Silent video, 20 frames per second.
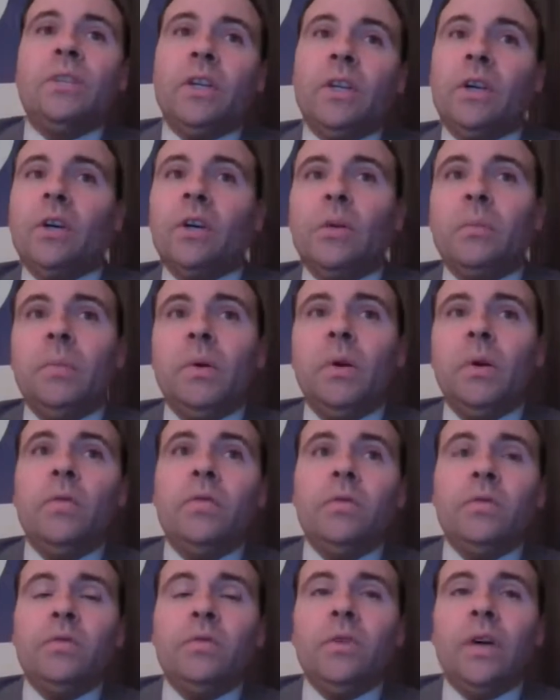and they're going to
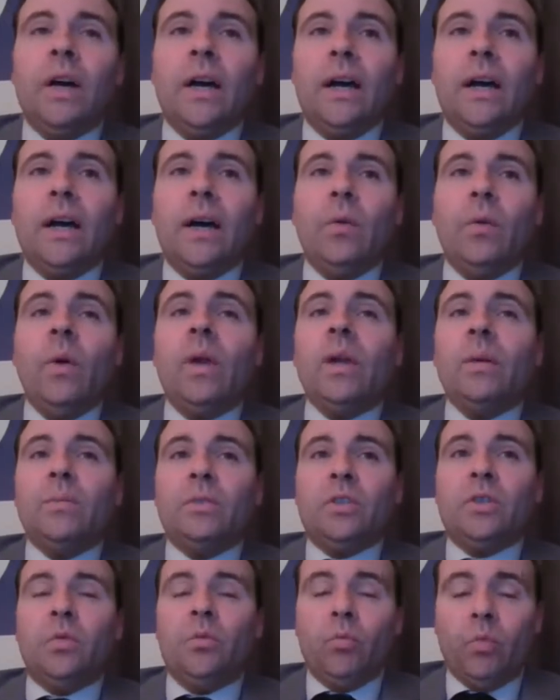move
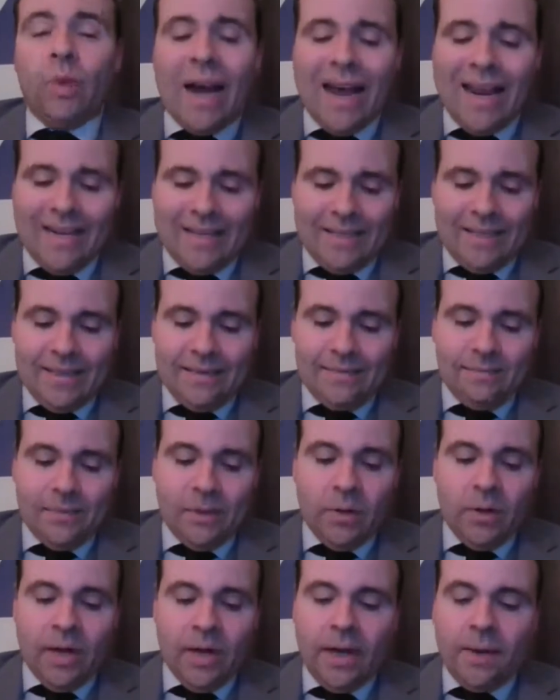Williams to right.
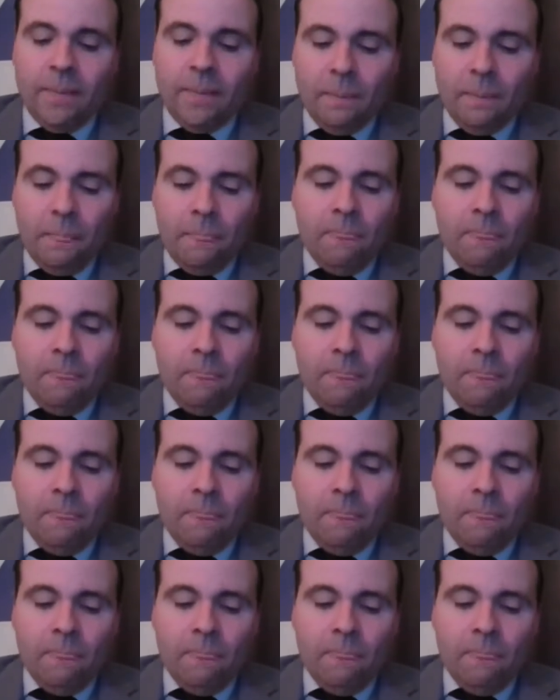Okay?